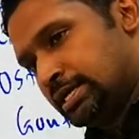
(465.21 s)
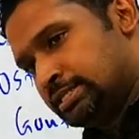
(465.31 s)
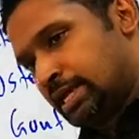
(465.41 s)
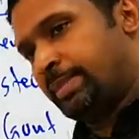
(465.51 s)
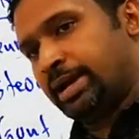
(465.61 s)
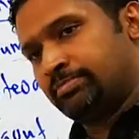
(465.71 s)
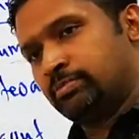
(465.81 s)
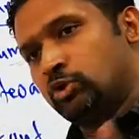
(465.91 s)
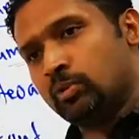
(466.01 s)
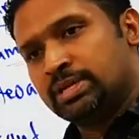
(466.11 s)
Check
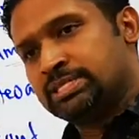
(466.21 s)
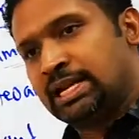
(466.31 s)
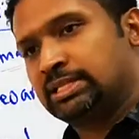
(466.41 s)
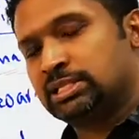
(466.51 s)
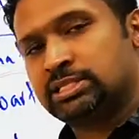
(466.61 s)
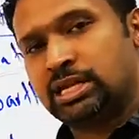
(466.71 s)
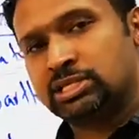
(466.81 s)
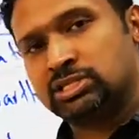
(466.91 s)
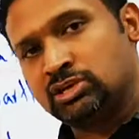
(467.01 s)
back human skeletal structure,